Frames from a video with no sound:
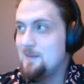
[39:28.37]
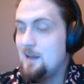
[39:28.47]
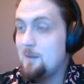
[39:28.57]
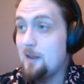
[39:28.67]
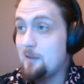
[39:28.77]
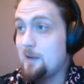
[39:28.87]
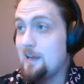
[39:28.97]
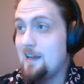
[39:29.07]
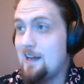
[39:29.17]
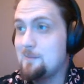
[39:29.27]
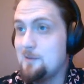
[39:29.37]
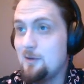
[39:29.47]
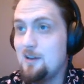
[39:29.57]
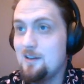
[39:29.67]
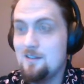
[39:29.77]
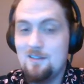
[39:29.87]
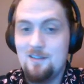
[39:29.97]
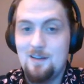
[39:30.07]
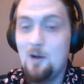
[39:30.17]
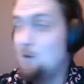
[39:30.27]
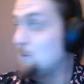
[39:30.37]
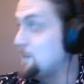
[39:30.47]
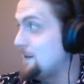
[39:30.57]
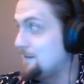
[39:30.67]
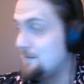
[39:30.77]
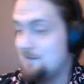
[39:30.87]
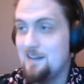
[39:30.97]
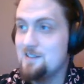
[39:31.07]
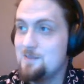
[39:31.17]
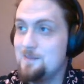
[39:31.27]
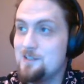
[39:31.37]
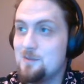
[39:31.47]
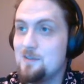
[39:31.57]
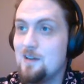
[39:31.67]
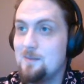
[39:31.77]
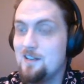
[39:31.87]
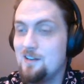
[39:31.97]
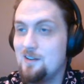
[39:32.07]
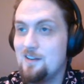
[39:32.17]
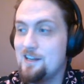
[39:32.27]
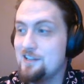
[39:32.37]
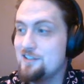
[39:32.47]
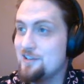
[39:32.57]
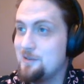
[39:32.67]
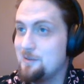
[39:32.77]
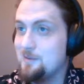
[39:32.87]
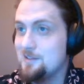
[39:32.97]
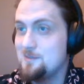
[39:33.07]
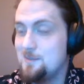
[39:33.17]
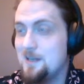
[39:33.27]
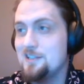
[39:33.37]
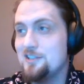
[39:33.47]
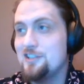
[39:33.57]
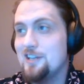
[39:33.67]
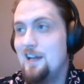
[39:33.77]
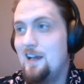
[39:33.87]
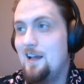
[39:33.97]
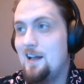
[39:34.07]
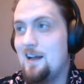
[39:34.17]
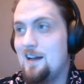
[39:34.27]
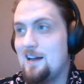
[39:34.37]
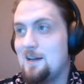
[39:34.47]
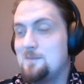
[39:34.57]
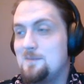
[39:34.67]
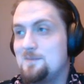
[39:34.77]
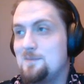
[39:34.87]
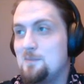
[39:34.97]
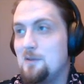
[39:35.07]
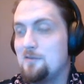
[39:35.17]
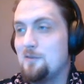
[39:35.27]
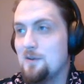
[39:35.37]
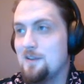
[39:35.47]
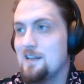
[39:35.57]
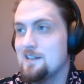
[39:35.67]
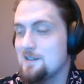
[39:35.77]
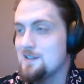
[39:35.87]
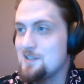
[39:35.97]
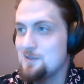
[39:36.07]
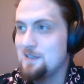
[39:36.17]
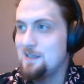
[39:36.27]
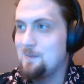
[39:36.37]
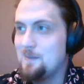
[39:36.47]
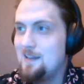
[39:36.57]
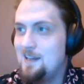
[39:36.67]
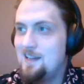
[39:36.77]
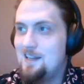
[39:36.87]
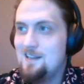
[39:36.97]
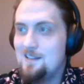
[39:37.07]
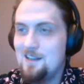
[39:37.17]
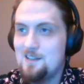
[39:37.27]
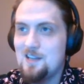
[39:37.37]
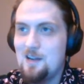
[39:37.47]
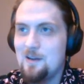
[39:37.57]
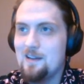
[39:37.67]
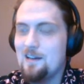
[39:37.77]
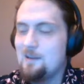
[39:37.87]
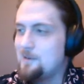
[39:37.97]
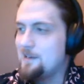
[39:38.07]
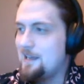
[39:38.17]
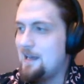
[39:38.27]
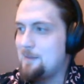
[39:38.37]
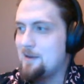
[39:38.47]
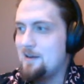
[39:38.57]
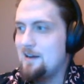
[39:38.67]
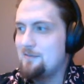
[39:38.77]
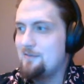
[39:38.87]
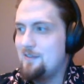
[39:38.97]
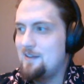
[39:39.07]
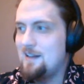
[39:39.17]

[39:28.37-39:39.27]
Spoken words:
By the way, I'm hoping that Smudge will come in here and I can show you all Smudge before the end of the stream. That's how I kind of want to cap it off.